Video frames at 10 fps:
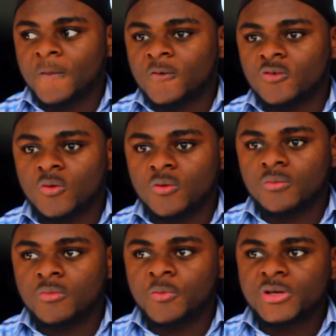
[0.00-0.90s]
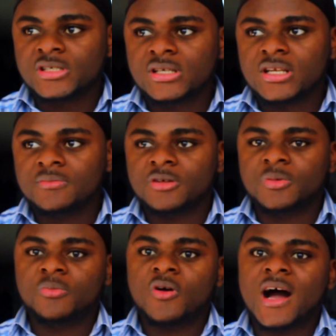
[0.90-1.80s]
So, but basically many
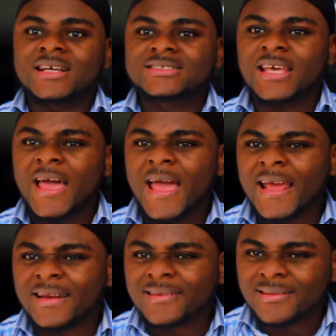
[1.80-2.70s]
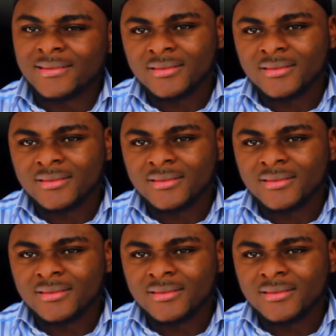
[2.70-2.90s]
people are scared